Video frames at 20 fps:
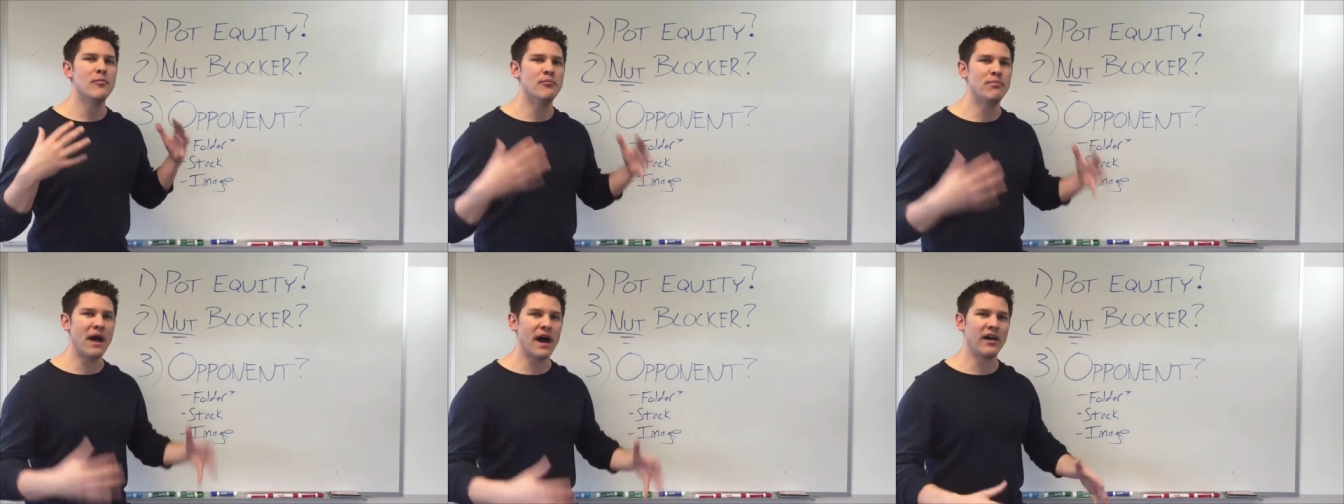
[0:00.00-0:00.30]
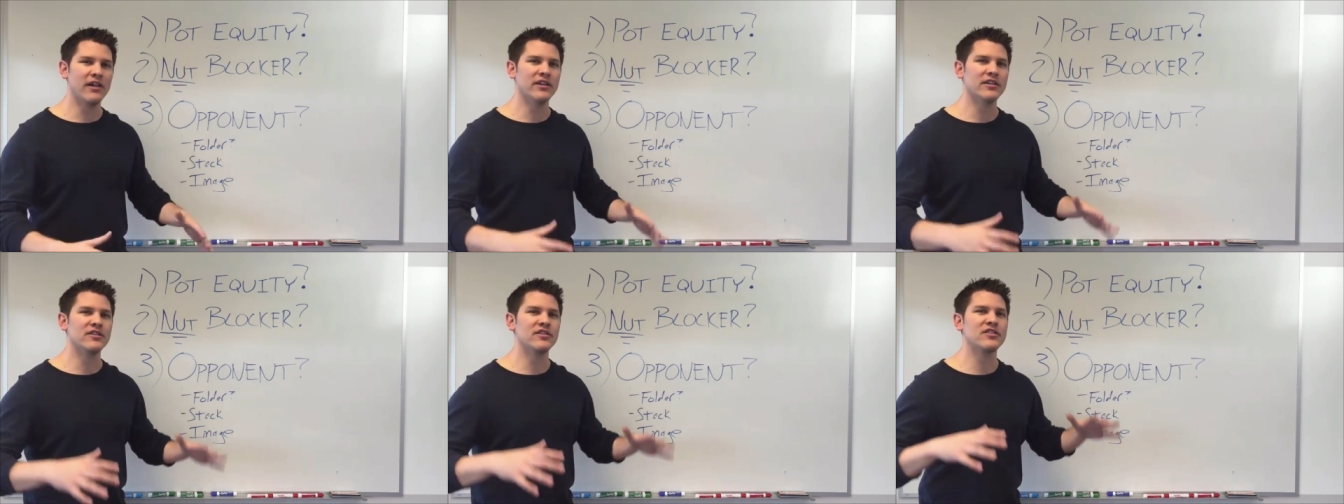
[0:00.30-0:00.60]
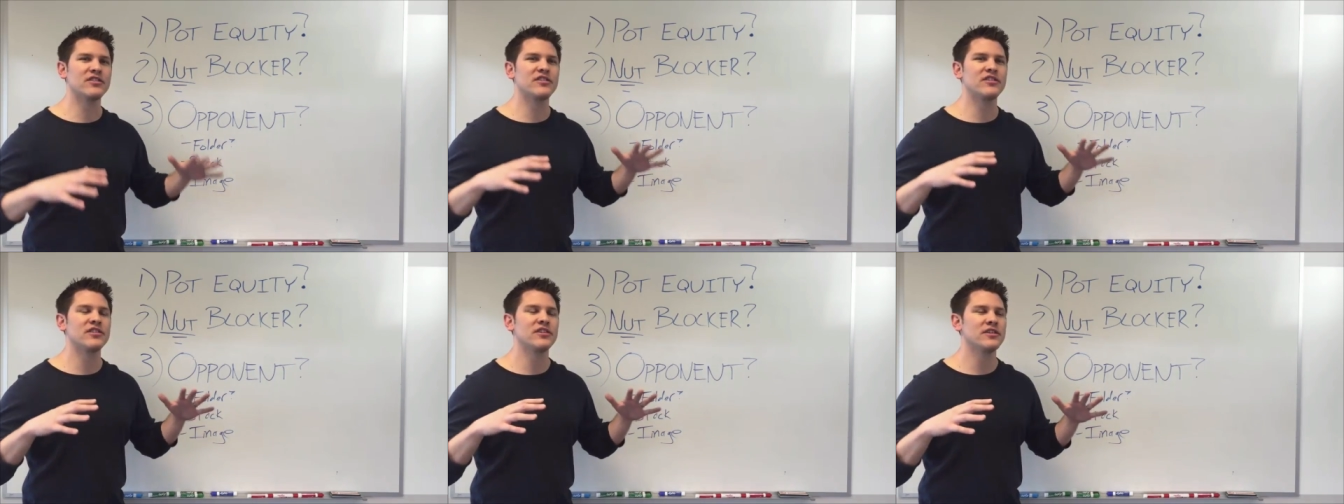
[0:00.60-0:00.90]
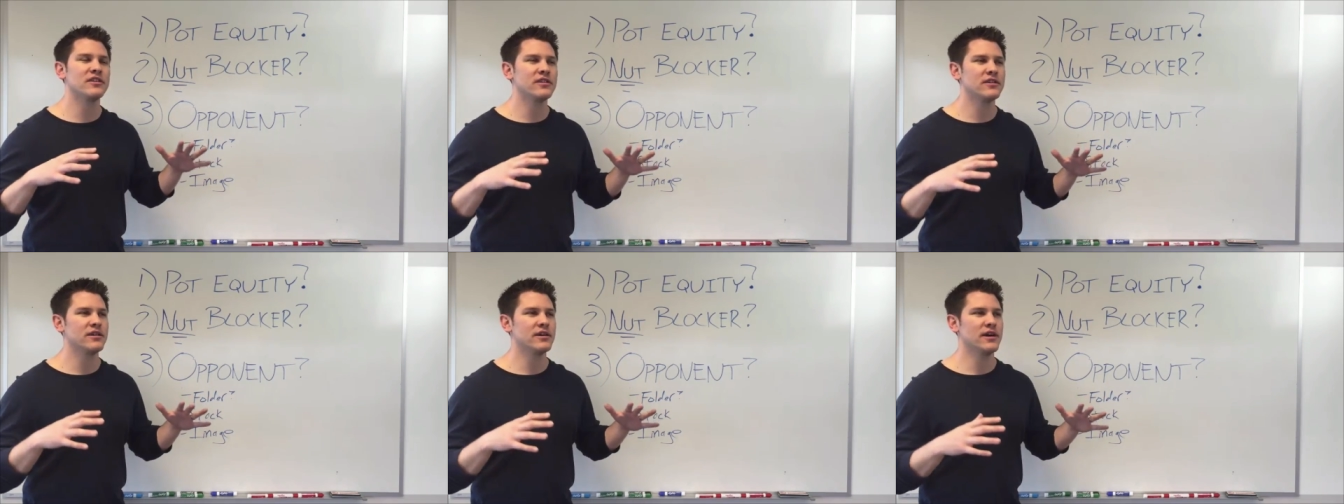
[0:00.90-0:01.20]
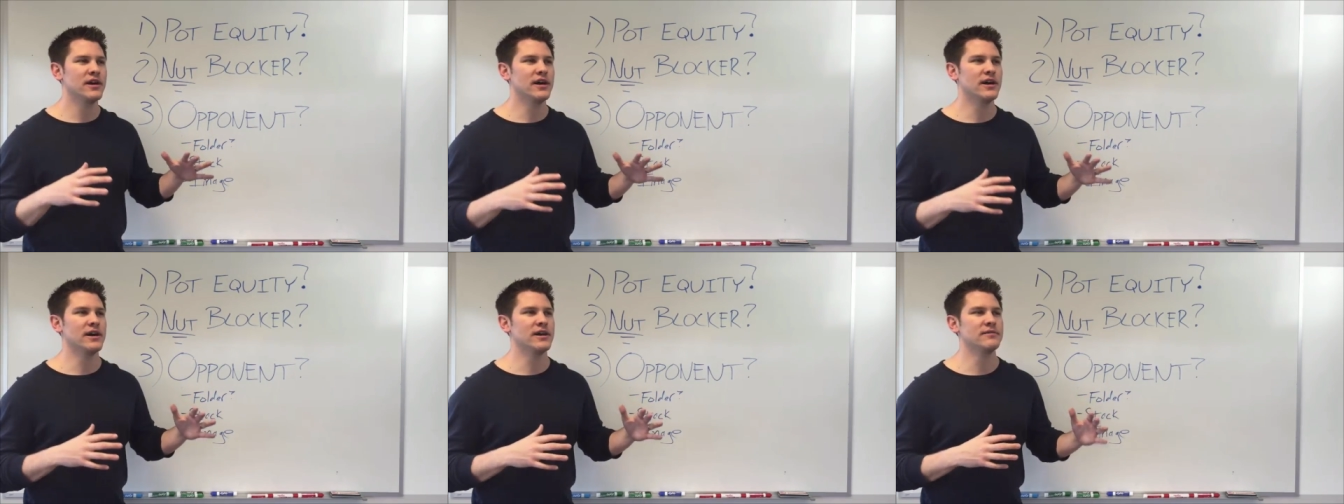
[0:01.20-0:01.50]
balanced
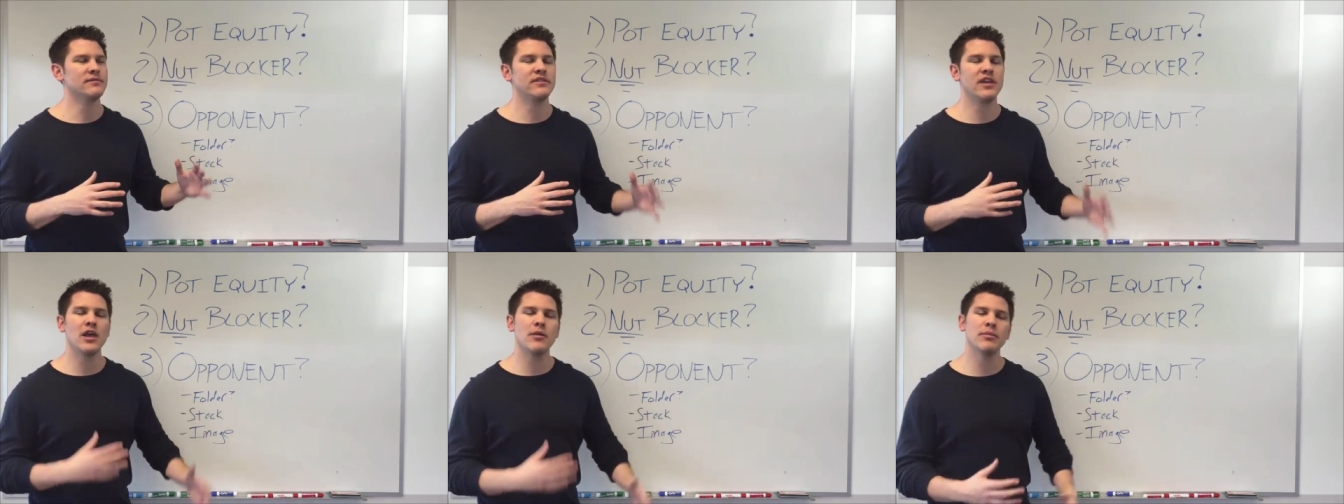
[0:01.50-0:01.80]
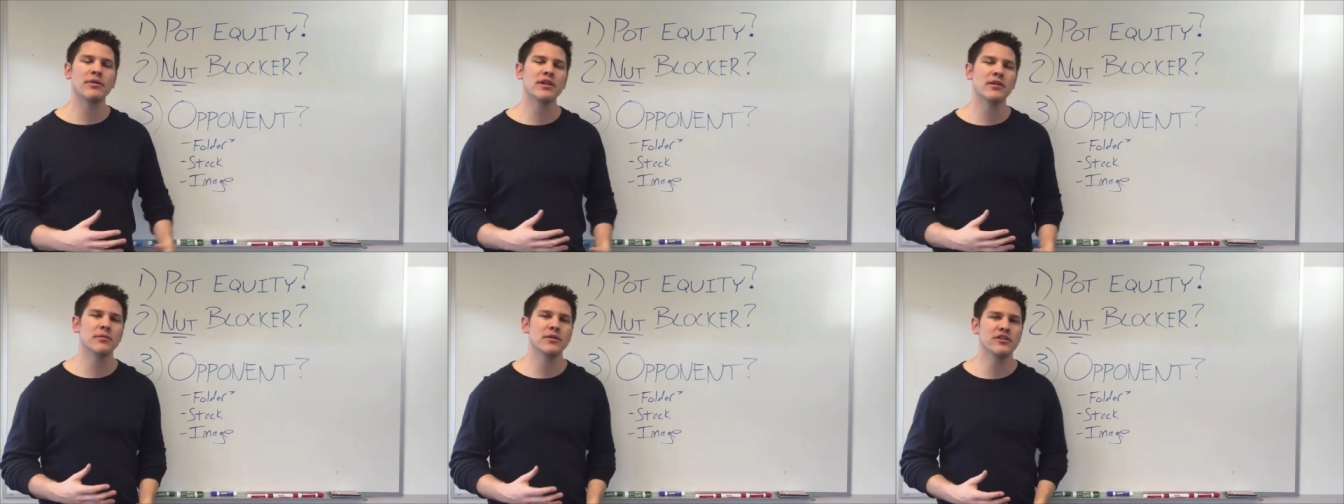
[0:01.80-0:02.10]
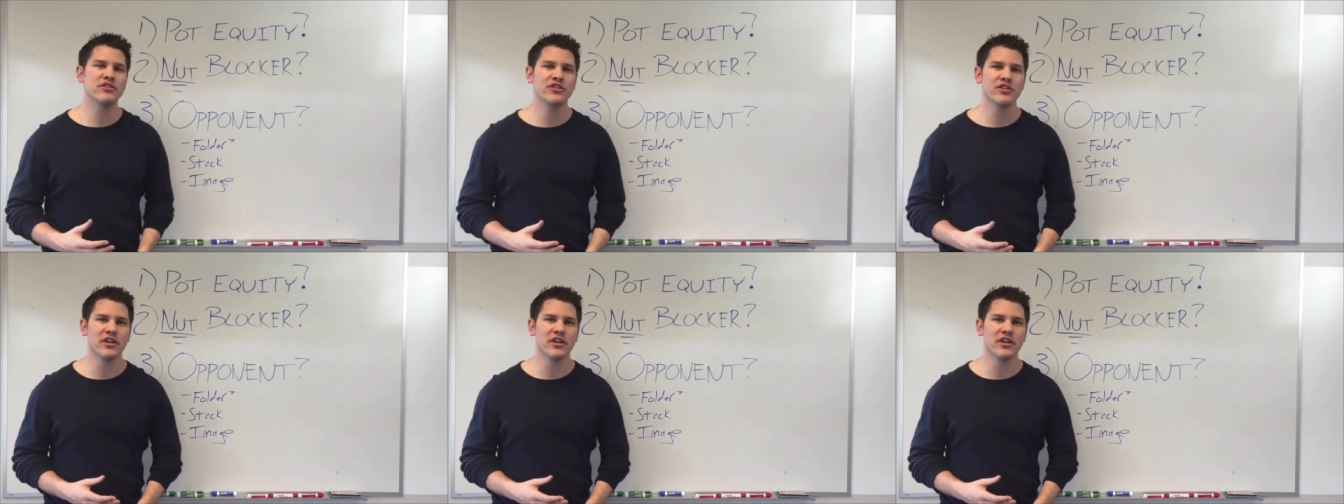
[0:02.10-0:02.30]
uh, table image.